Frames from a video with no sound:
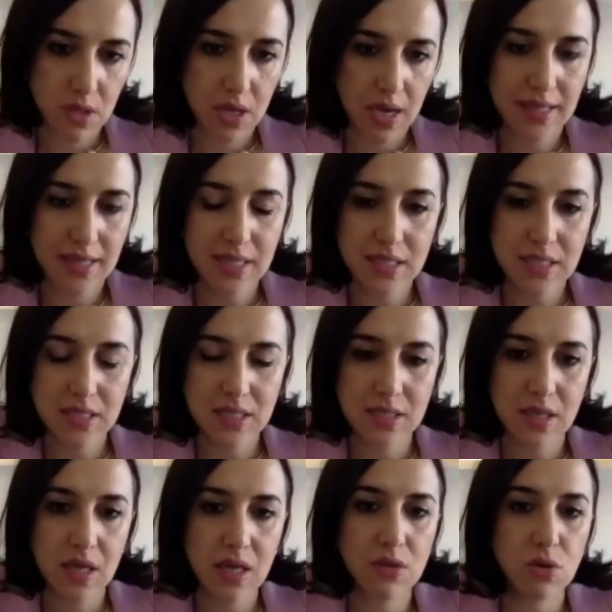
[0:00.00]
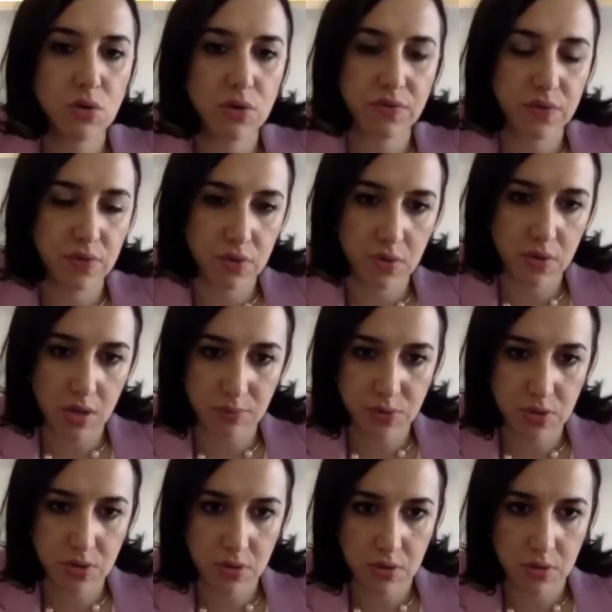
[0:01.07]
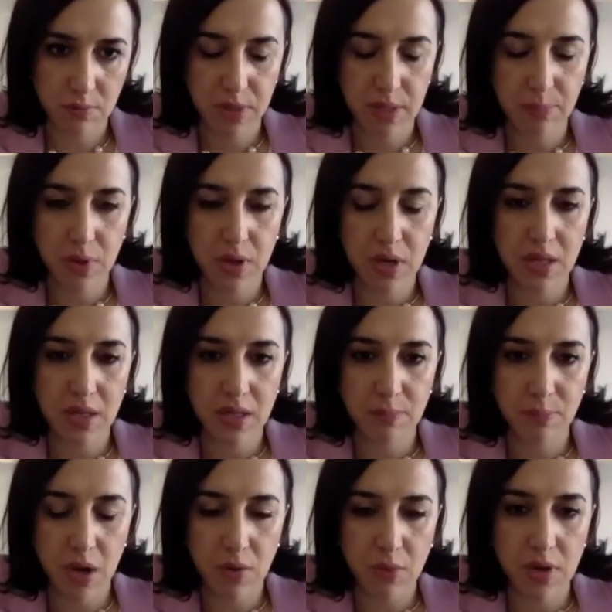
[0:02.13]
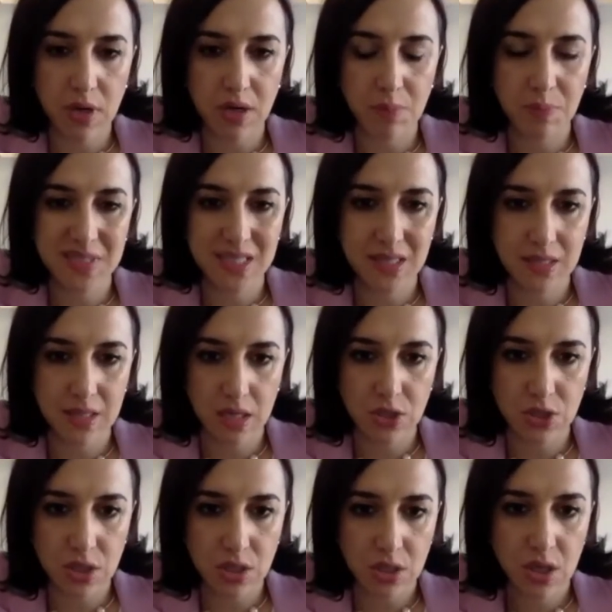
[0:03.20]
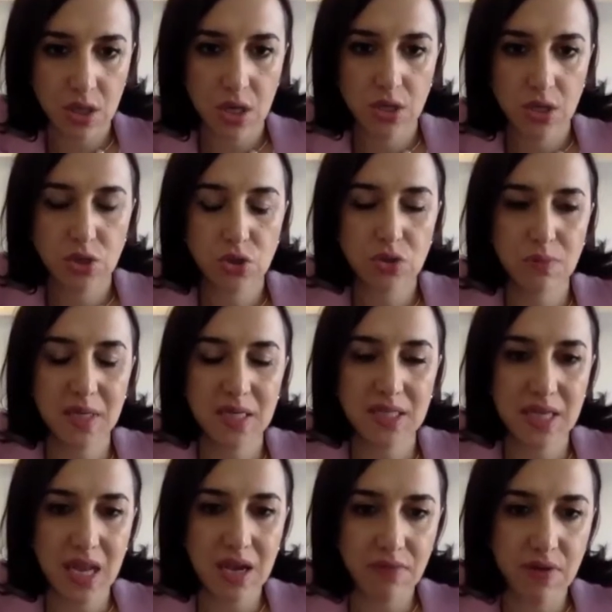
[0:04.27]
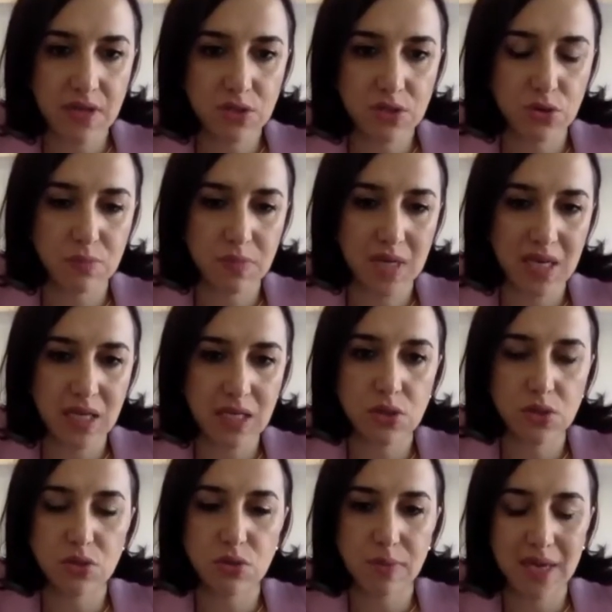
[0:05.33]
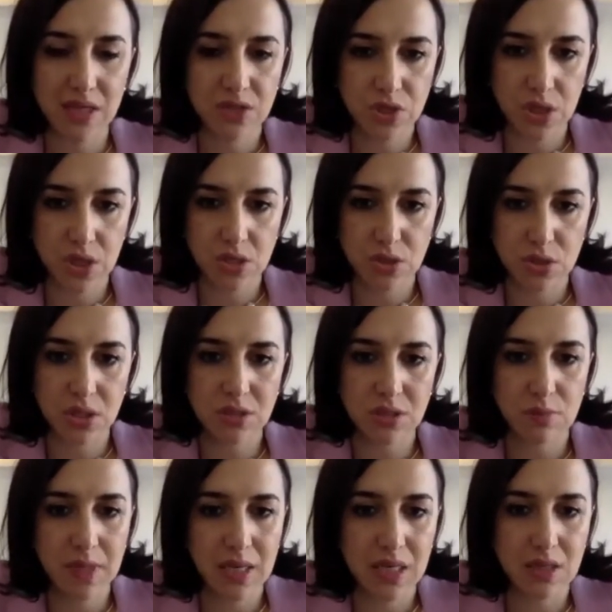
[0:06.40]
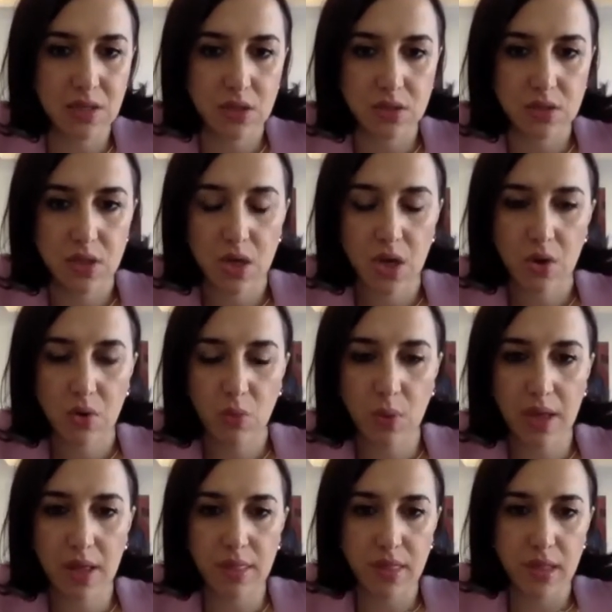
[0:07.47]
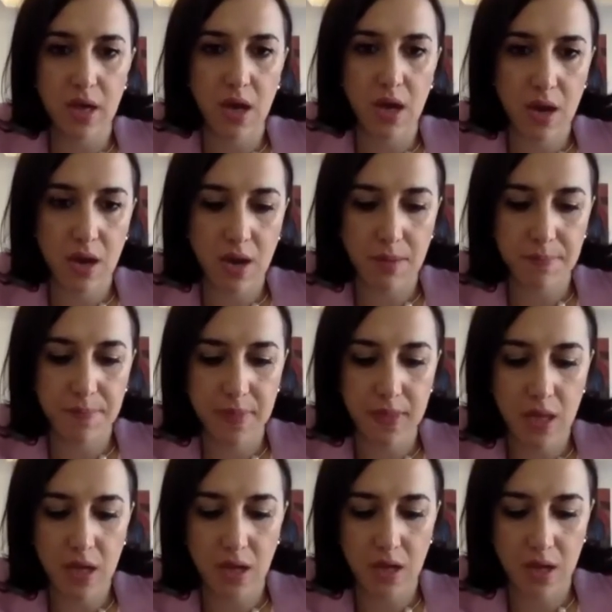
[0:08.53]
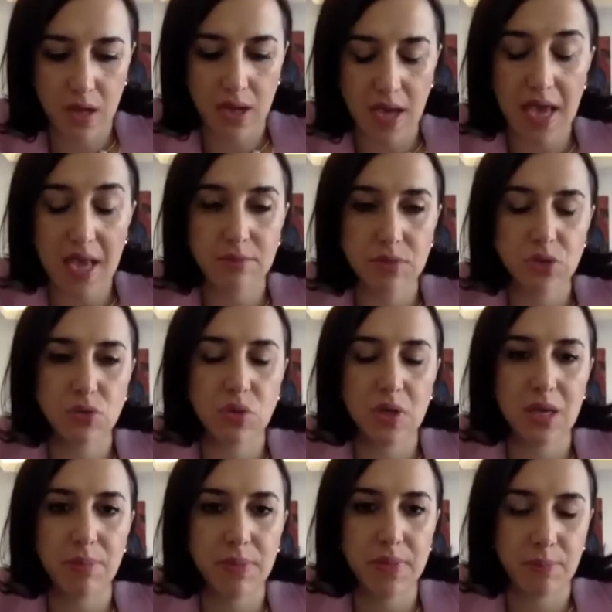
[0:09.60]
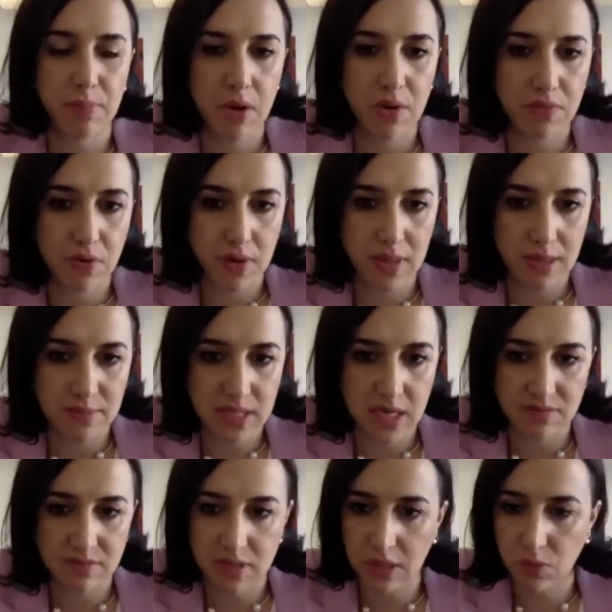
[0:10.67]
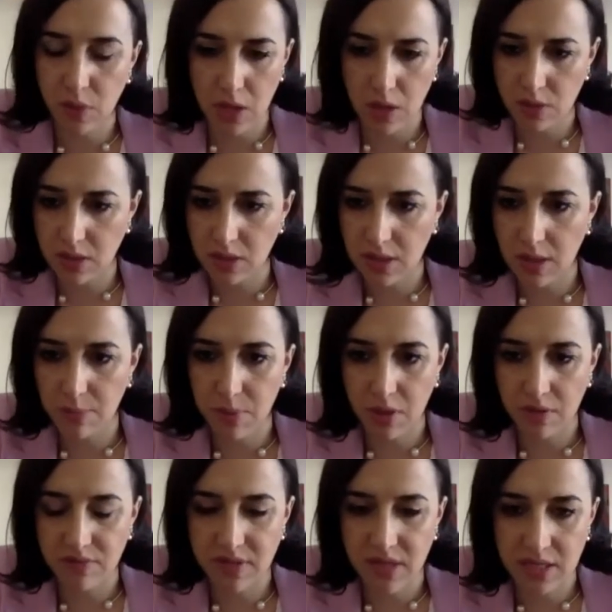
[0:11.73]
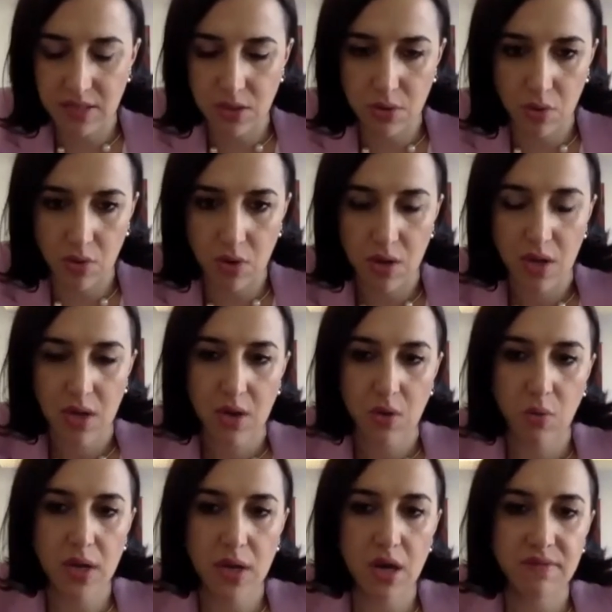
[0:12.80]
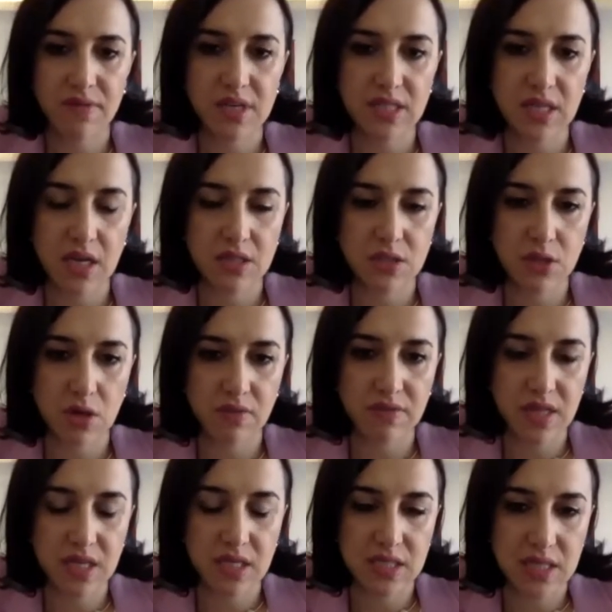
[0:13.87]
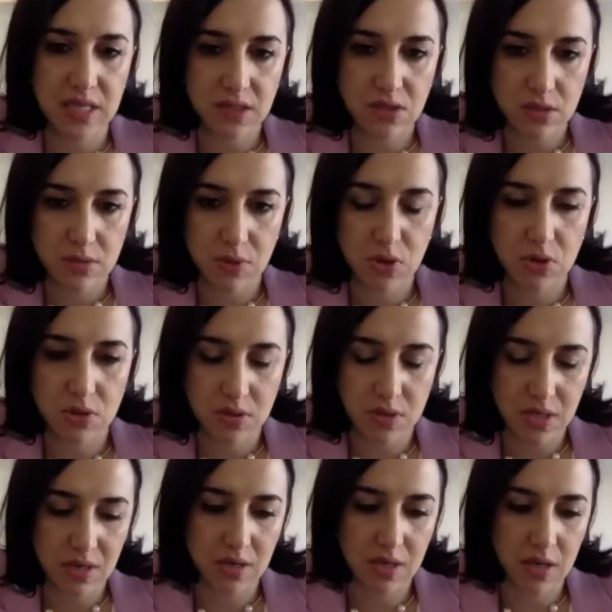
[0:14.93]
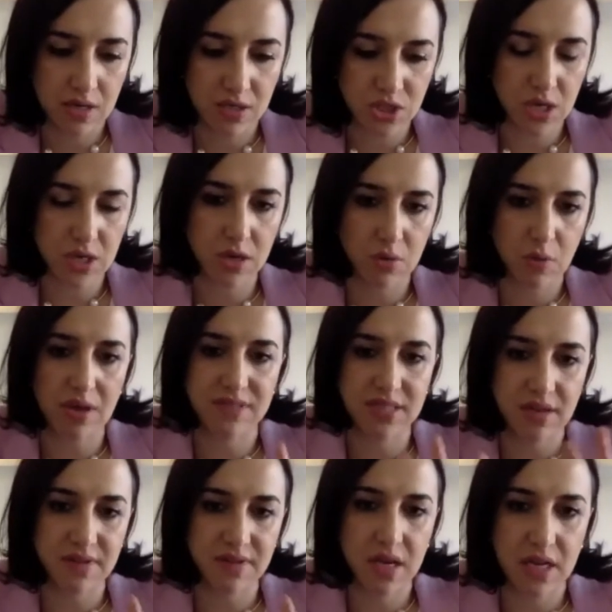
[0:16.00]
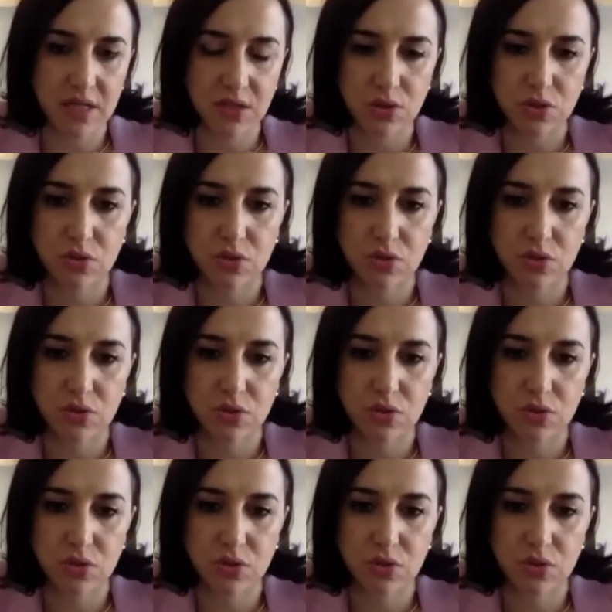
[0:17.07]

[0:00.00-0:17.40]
And this is the door for corruption. People in power and representation should be selfless, should be leaders to make a change, not be leaders with aims to keep the power for themselves. And we heard a couple of days ago, one of the sons of these leaders, because in general, we have 7 leaders